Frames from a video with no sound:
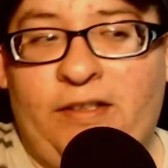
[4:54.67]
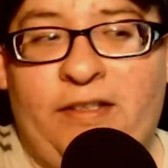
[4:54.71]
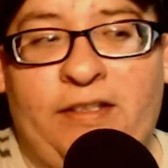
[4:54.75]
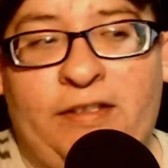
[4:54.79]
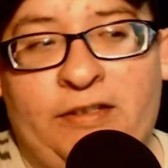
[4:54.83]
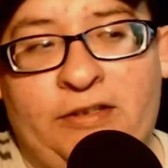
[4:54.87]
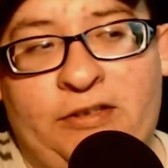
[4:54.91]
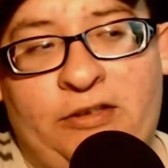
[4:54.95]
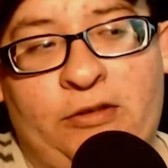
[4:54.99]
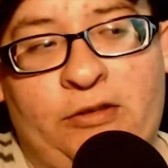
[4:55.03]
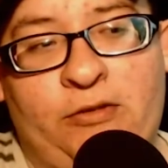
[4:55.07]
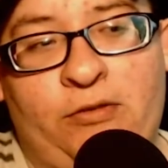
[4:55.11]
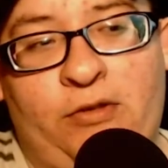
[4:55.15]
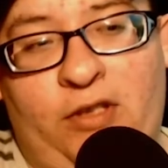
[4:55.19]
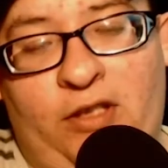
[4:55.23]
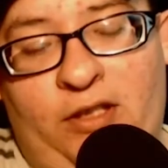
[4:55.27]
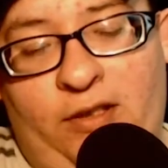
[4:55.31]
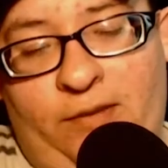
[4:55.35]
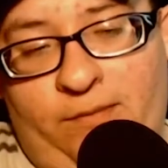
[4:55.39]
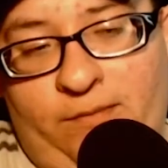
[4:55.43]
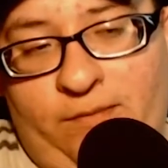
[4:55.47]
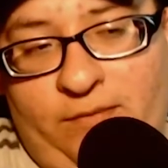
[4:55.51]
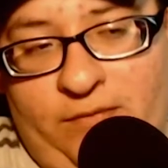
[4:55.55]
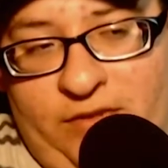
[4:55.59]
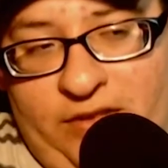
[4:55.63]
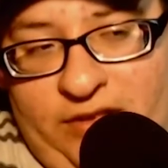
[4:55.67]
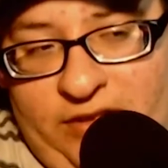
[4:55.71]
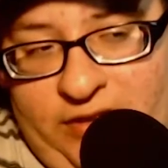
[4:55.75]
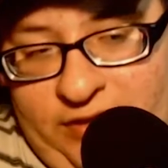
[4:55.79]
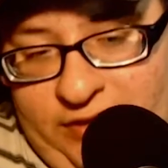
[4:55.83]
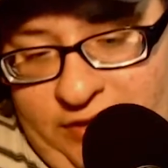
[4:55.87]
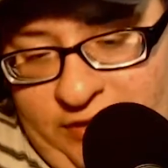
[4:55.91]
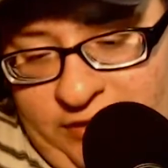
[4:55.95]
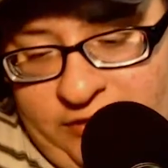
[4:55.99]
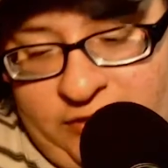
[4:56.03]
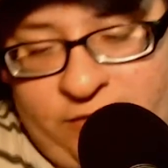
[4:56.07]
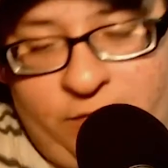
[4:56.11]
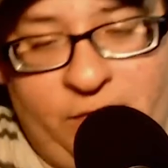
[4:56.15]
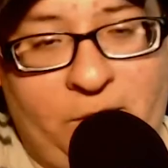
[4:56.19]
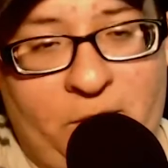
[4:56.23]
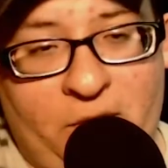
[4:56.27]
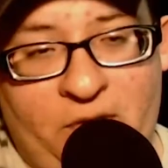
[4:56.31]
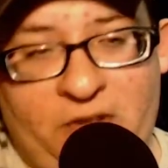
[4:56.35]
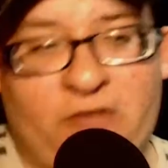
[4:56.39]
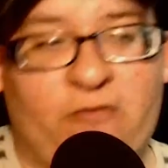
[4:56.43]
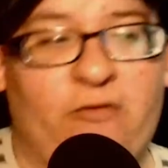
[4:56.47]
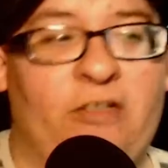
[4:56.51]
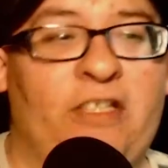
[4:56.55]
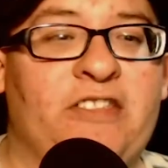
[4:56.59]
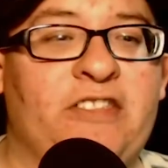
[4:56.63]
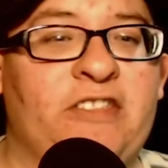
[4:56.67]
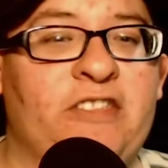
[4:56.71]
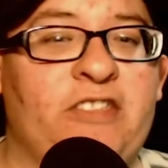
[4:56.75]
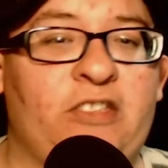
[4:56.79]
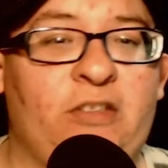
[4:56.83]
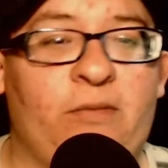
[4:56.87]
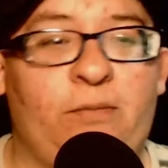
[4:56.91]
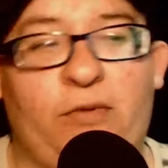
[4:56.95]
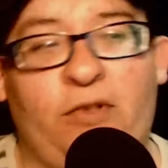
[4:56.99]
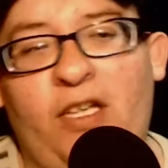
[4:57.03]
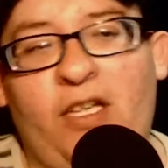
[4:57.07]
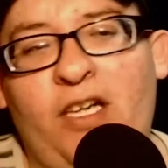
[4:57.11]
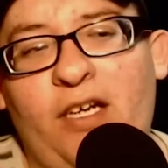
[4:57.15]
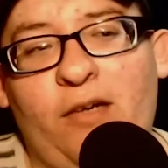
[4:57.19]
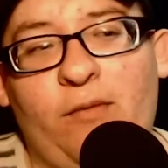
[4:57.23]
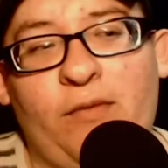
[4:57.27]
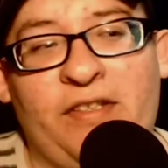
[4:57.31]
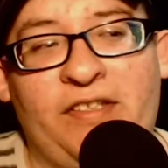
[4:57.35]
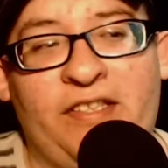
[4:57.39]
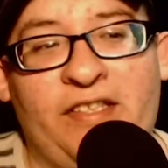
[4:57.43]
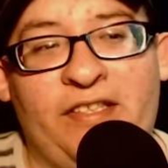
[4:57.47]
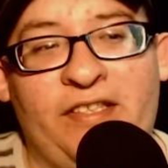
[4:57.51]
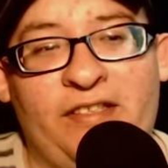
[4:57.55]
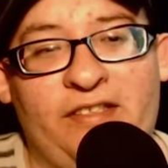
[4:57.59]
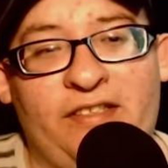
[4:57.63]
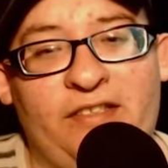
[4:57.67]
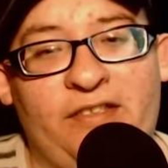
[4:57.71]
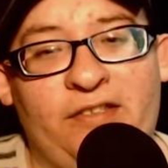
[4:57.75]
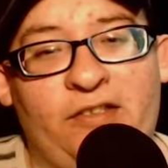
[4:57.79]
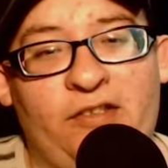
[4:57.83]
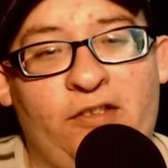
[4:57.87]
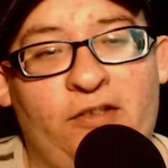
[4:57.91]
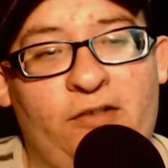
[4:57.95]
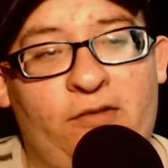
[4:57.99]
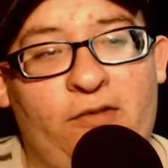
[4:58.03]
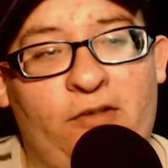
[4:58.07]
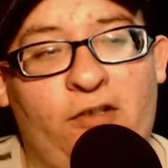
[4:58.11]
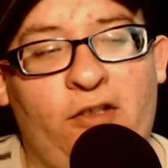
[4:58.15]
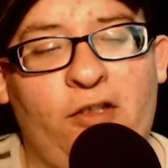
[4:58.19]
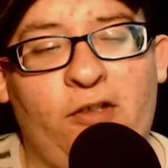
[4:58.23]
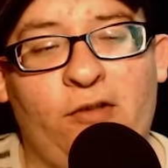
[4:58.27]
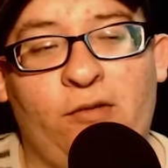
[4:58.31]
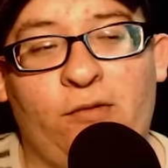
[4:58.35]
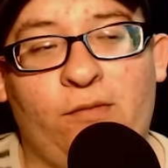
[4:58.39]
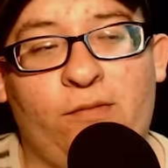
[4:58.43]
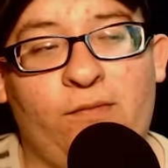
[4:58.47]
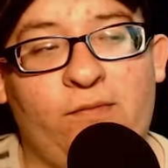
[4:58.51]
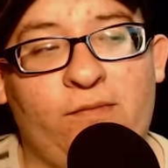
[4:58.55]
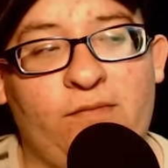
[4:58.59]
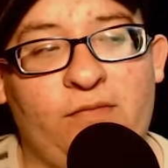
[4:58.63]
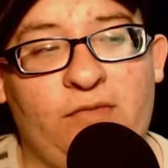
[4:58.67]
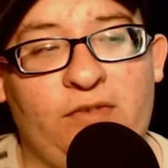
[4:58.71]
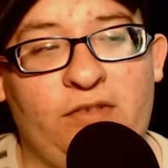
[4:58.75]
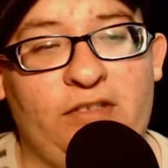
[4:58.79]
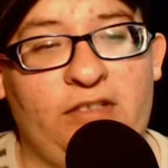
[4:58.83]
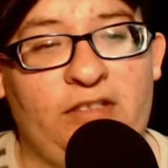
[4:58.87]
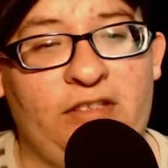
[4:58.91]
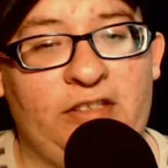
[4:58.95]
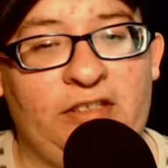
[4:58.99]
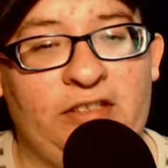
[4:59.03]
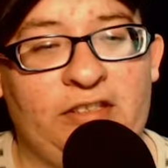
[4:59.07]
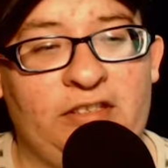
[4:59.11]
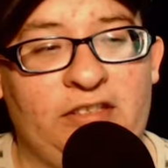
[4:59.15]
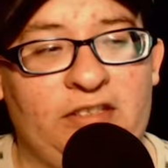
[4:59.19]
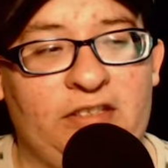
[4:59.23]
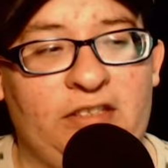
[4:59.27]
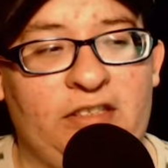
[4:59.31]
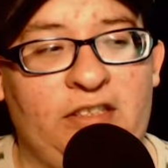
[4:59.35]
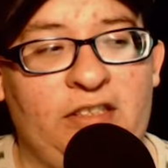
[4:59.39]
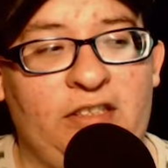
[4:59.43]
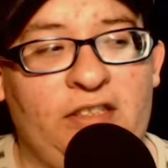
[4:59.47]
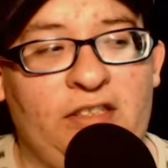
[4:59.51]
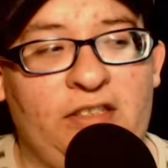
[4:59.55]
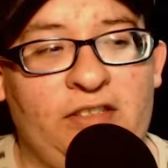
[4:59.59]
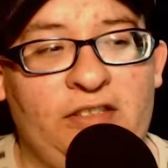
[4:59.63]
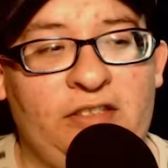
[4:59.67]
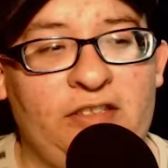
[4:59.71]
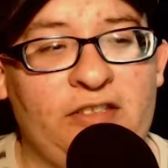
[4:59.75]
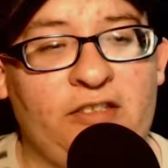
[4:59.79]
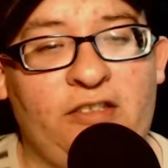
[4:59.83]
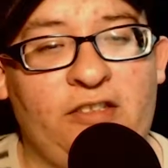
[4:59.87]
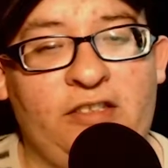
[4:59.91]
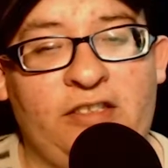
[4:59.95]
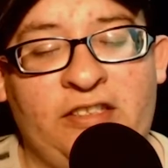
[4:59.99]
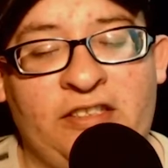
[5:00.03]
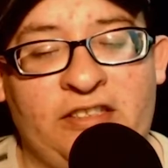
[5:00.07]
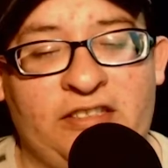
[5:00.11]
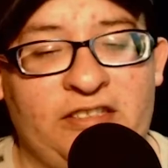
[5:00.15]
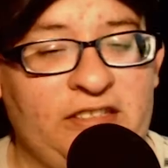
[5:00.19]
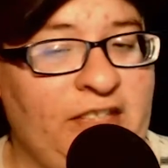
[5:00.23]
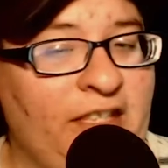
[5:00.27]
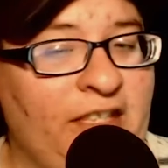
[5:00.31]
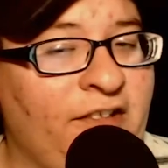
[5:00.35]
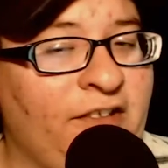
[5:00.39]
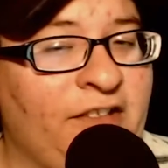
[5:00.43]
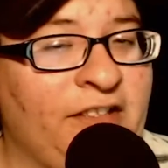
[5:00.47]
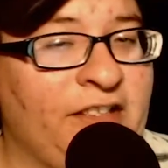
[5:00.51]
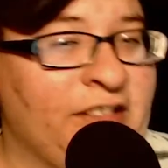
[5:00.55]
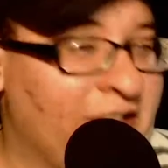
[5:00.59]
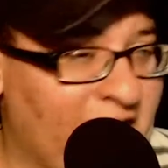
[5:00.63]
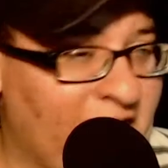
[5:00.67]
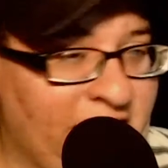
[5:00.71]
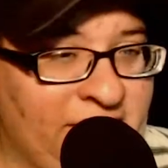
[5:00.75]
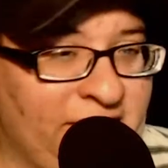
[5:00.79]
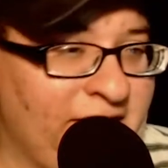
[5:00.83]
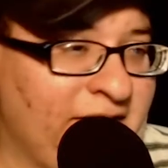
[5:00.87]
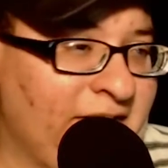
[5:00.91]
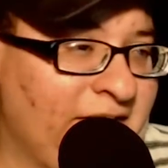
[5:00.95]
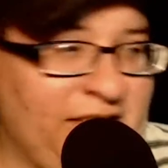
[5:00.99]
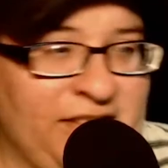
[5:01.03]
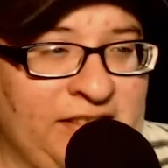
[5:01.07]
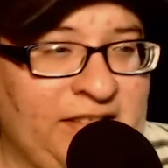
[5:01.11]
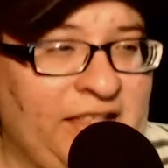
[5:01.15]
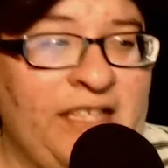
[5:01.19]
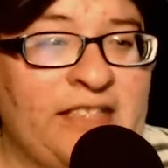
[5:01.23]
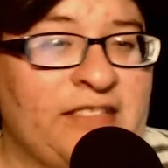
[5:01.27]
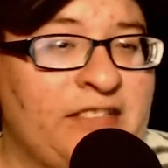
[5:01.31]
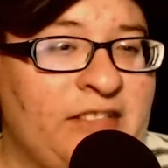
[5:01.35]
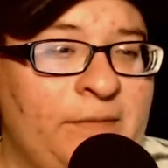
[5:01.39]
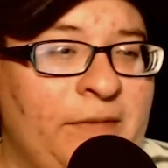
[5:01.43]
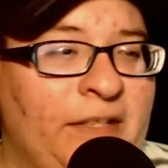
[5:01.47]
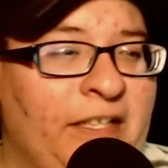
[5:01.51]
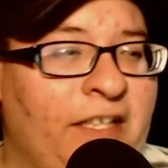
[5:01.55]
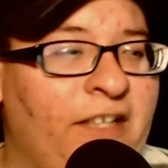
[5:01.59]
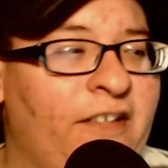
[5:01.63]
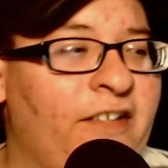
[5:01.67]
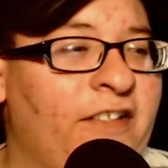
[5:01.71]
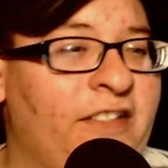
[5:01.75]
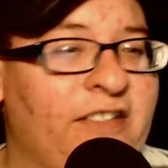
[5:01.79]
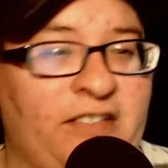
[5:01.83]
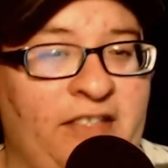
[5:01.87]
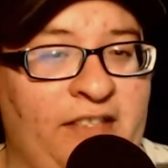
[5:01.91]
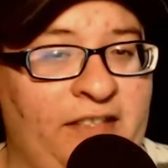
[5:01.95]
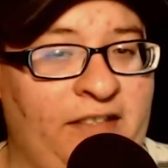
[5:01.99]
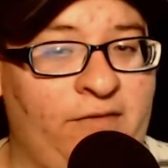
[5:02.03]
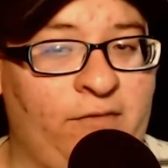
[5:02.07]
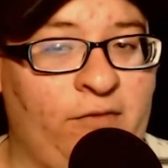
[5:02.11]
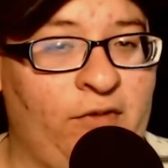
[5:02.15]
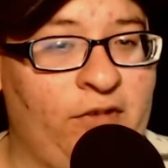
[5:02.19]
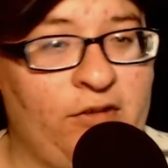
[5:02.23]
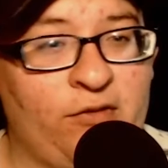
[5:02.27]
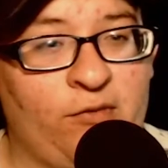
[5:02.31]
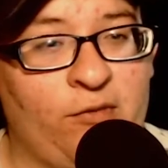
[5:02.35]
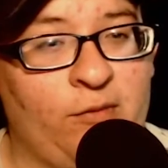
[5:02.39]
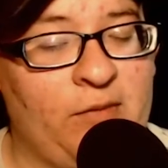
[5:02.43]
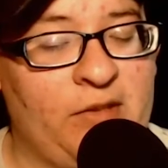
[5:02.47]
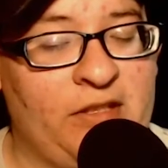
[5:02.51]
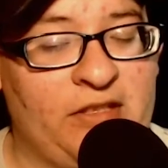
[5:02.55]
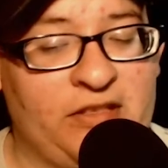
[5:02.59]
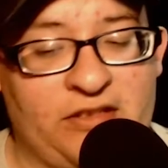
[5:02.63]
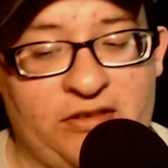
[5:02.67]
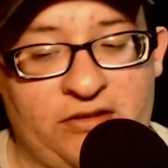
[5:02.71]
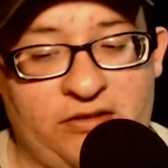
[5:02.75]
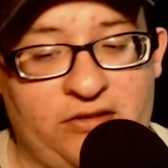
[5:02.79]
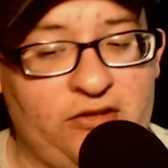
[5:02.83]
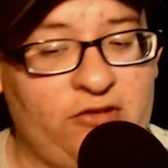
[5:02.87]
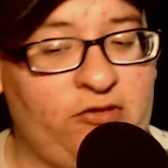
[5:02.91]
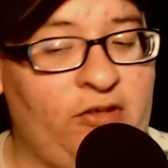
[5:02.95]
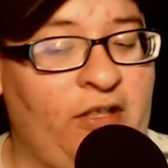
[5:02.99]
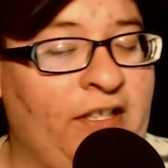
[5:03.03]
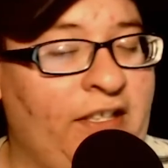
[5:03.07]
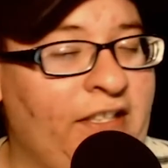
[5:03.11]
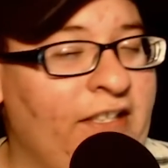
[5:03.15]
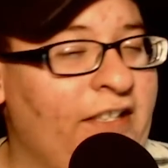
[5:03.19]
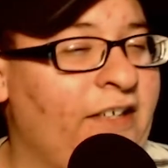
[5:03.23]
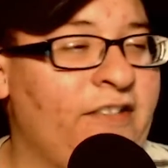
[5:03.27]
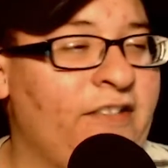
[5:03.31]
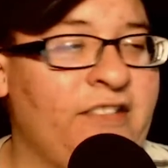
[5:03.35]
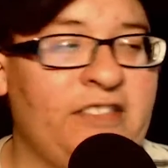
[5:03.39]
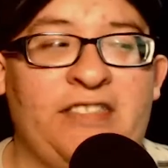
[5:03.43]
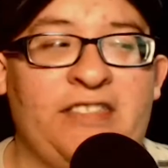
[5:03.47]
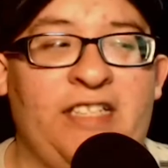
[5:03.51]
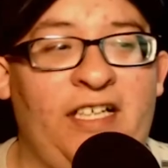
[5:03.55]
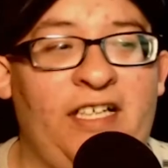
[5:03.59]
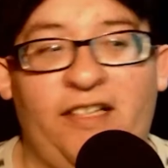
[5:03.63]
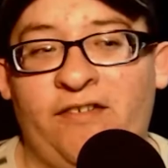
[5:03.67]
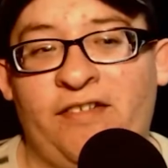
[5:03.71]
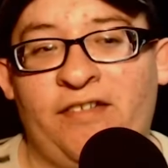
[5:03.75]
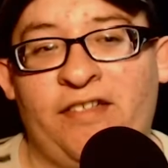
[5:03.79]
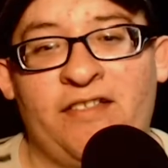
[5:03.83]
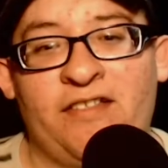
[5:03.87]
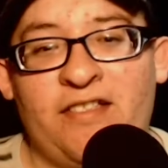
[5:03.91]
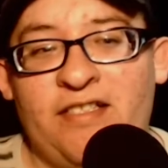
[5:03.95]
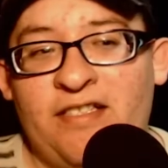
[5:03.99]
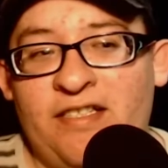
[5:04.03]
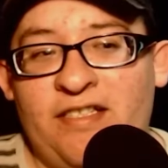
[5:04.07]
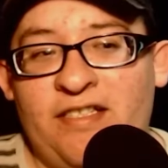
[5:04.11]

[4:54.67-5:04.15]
into um as we progress into the plot, we think you know oh these these are this is Ares like this has to be Ares like Wonder Woman is tracking Ares down and